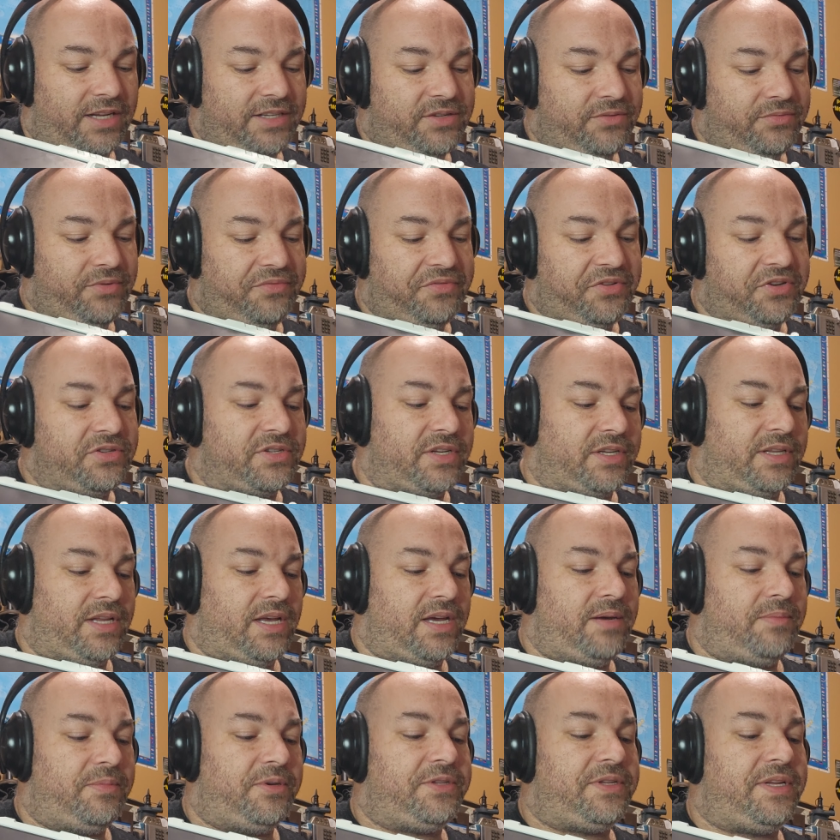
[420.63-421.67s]
lots of reviews
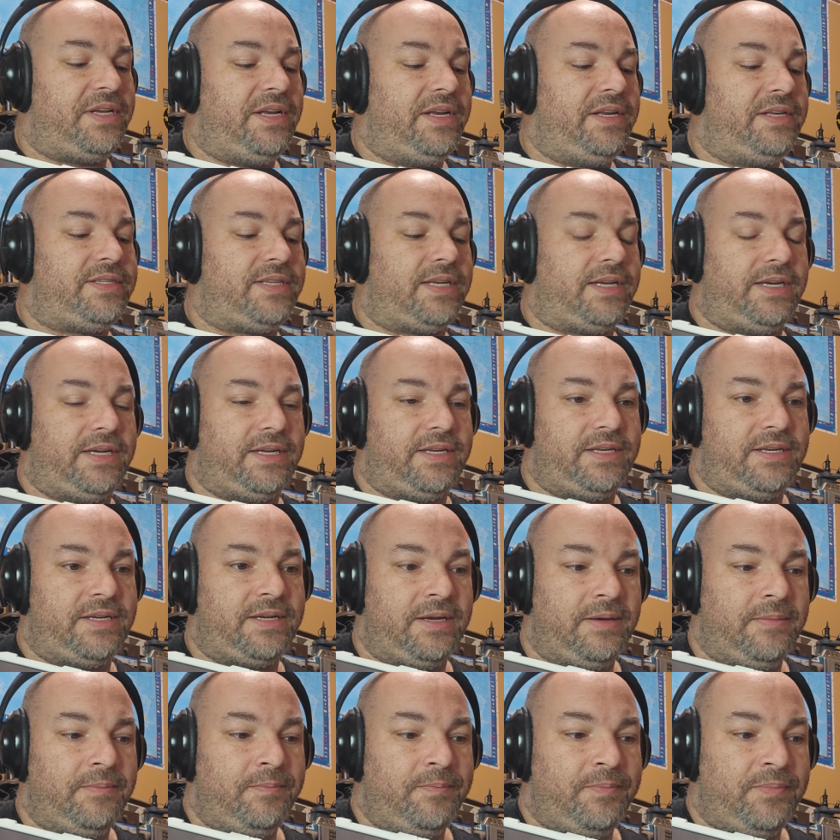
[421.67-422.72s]
online about these, and
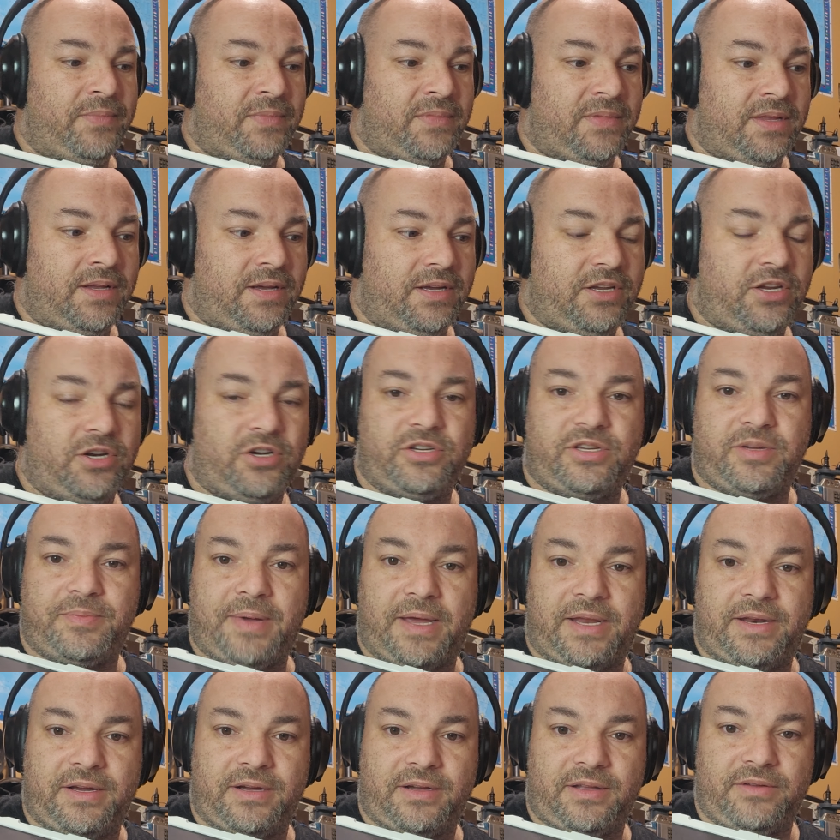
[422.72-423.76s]
you know,
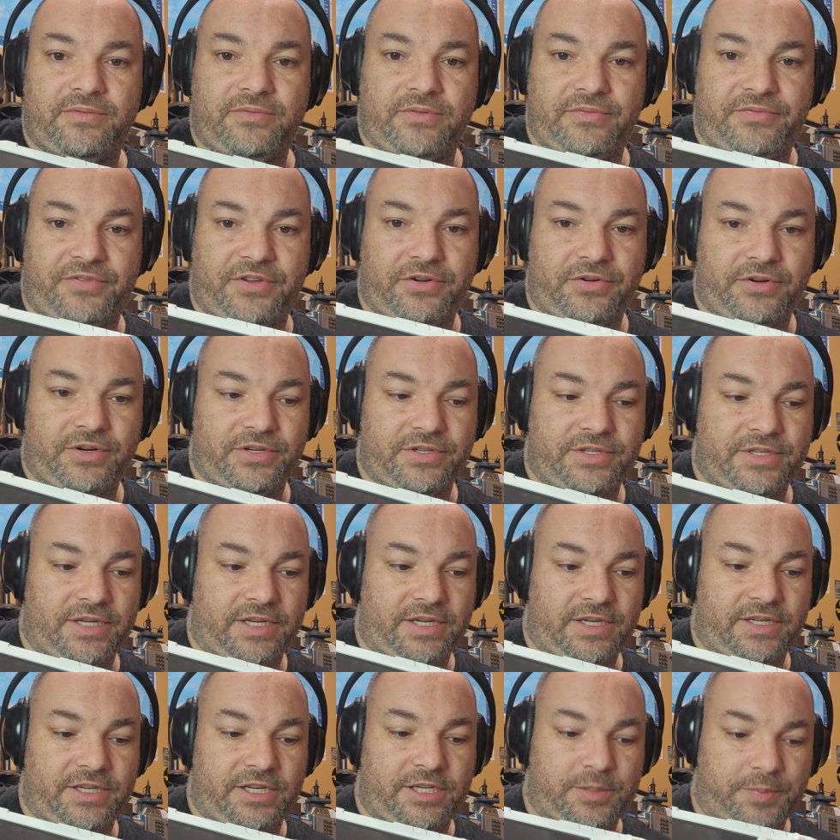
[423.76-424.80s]
depending on the reviewer's
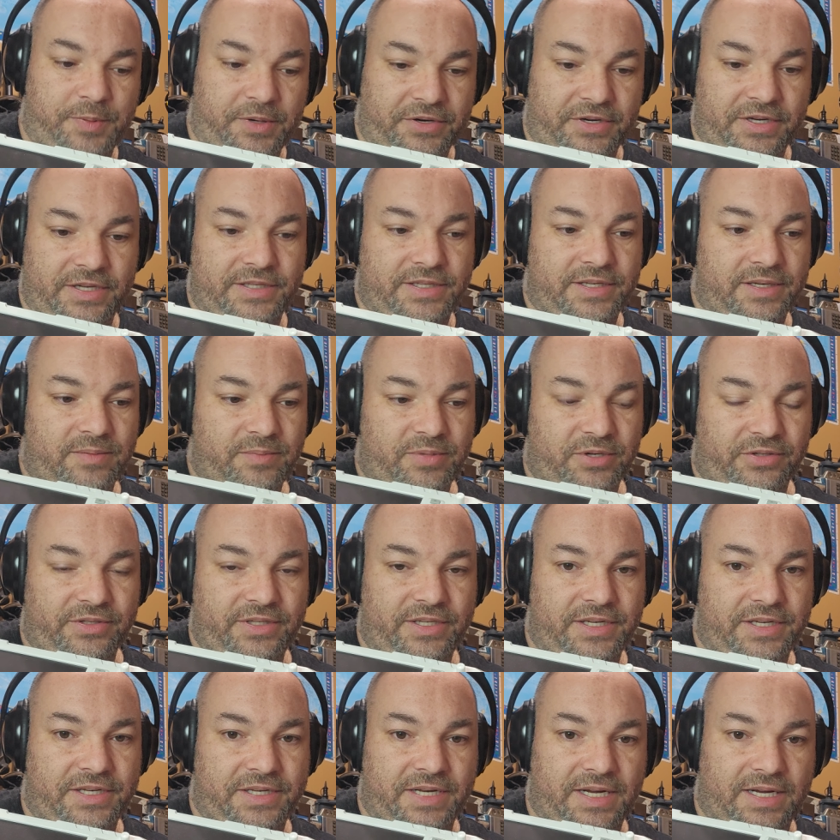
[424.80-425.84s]
experience and
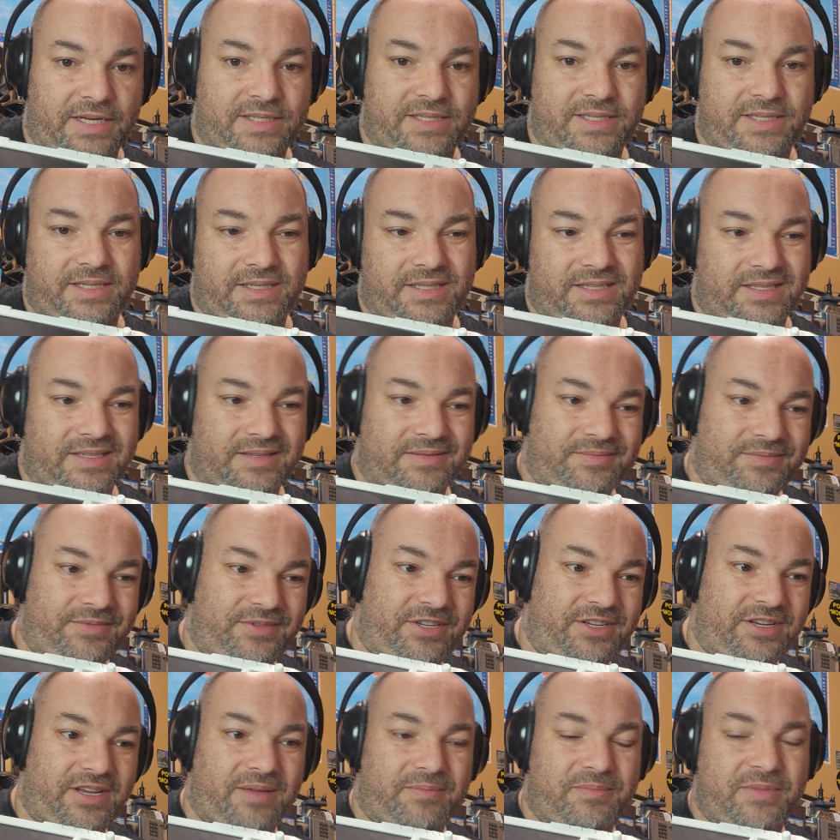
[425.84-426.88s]
ability to test,
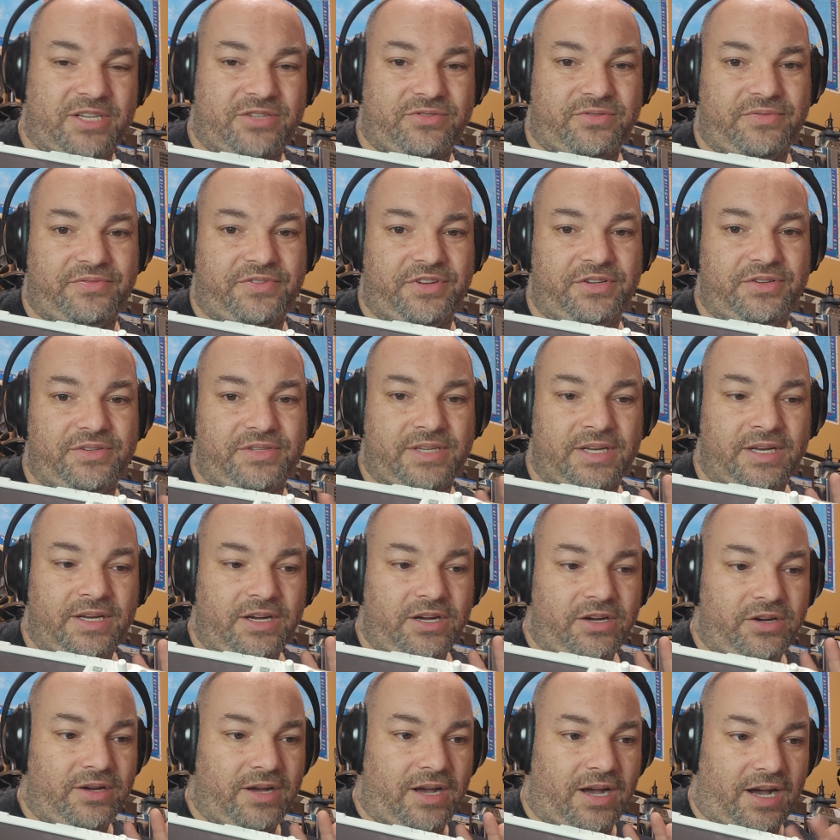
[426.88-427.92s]
you get mixed reviews.
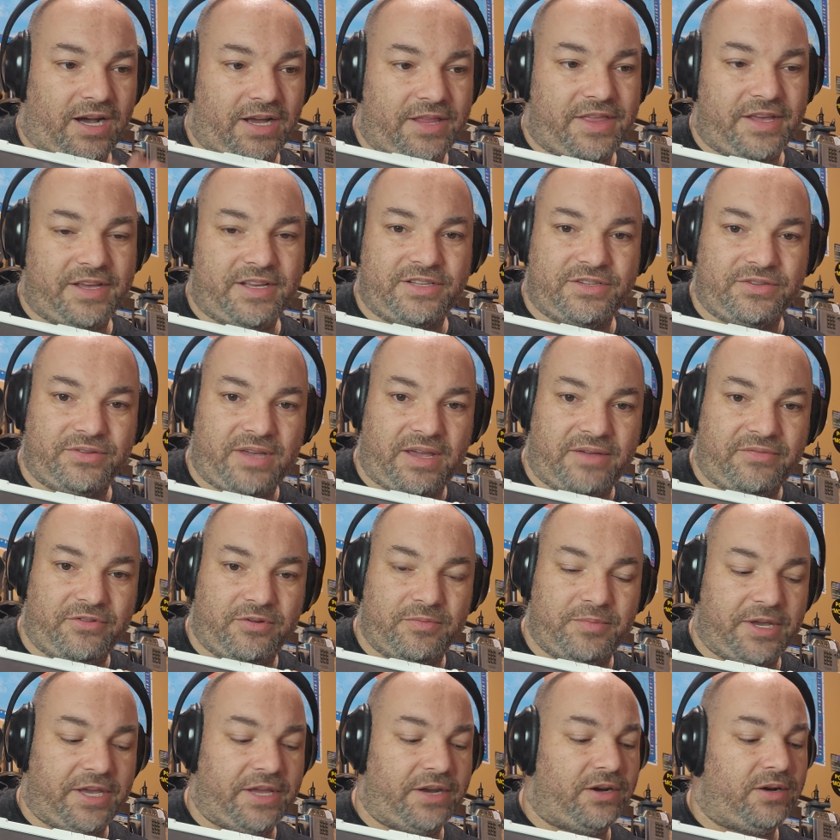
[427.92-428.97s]
I think it's okay for a
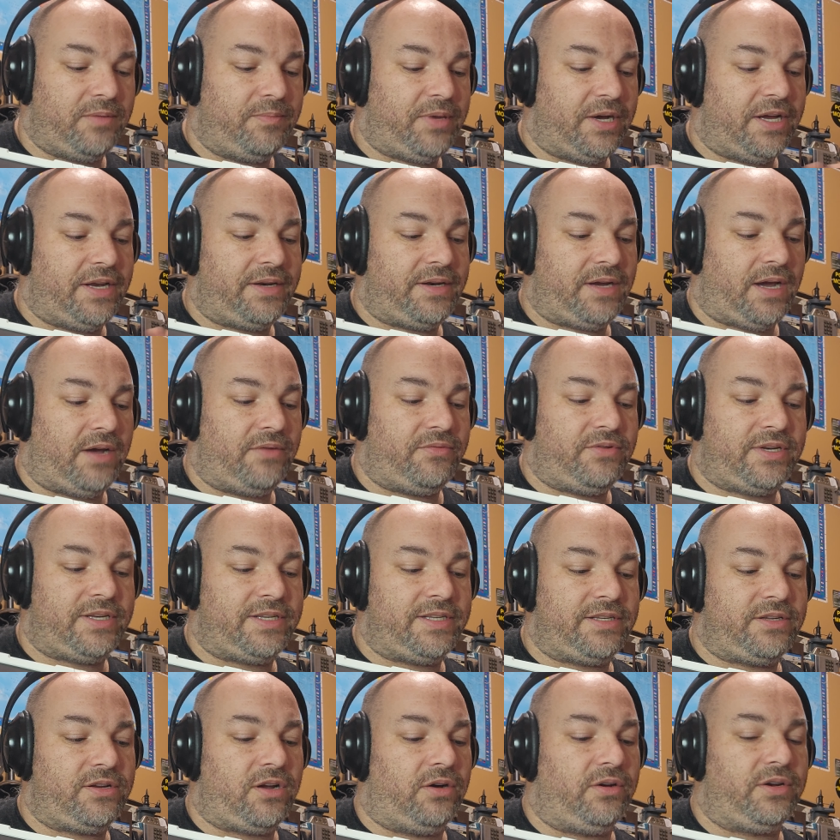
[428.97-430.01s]
beginner, but I
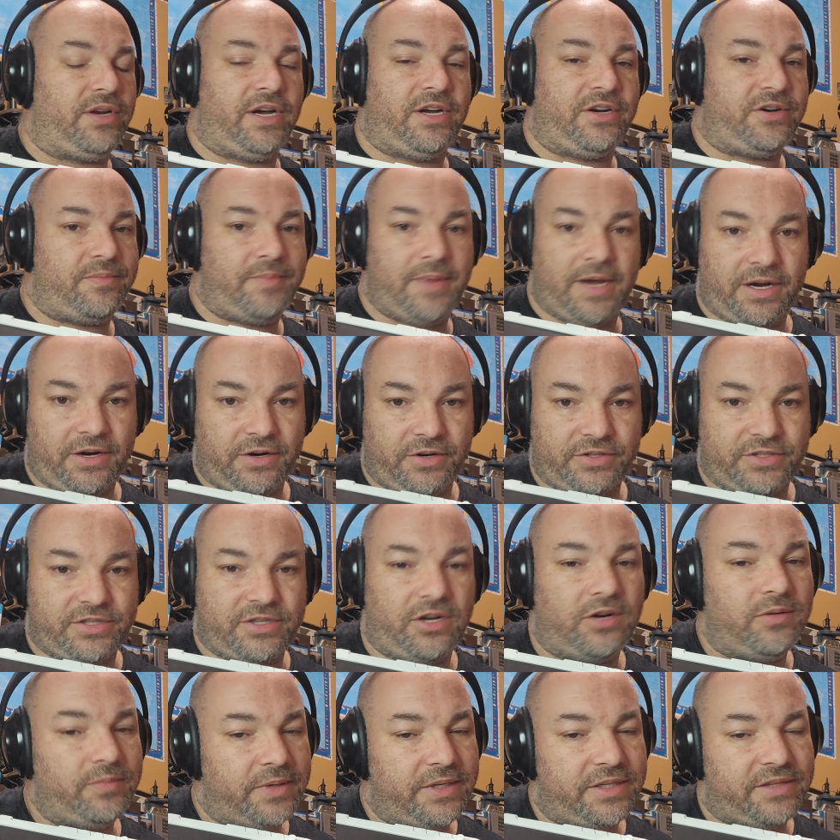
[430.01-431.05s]
wouldn't call it a 100 megahertz
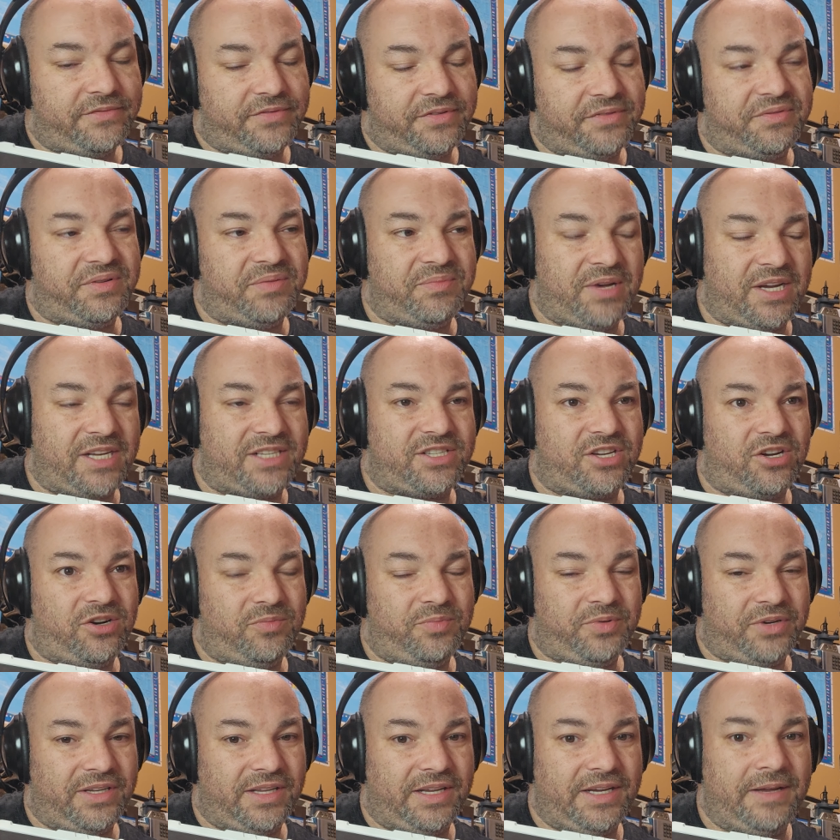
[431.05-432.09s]
scope. It's a 50 meg
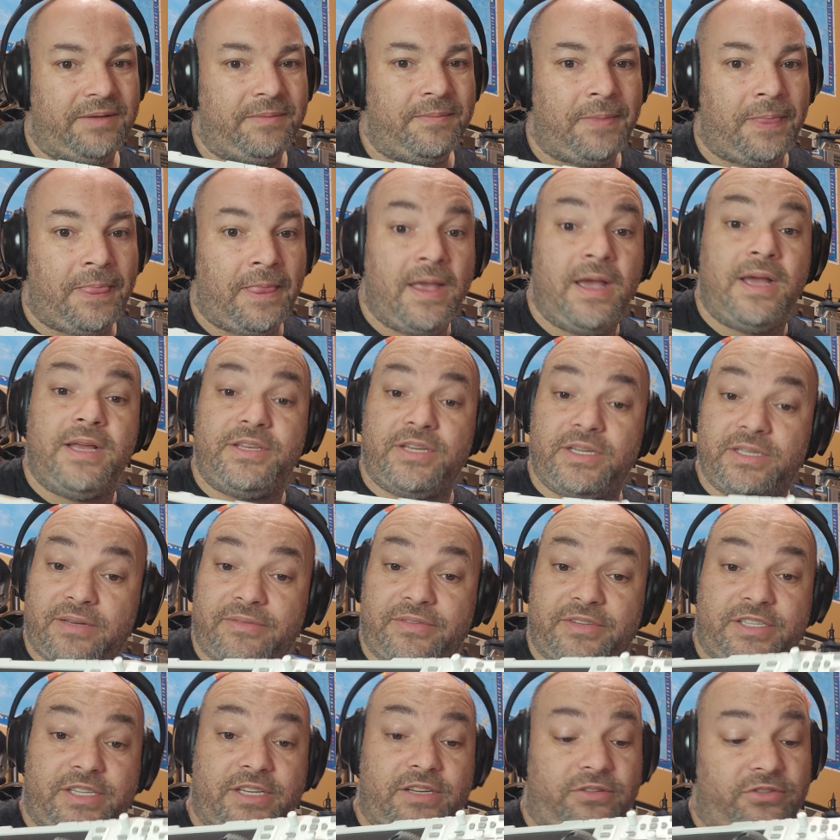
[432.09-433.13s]
scope, really. It does have
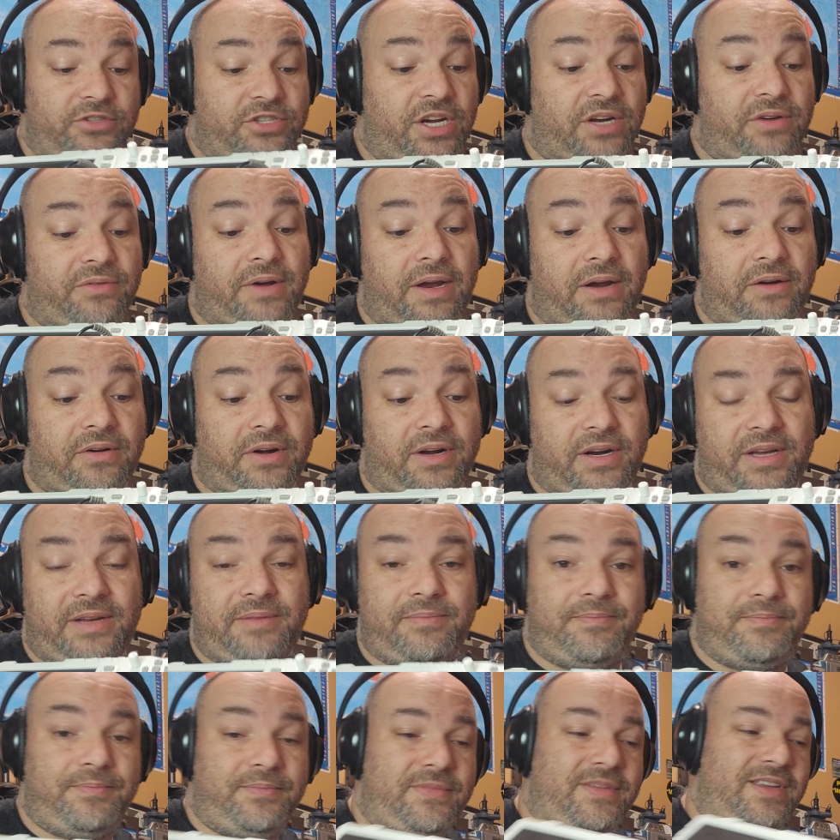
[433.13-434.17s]
a signal generator on it.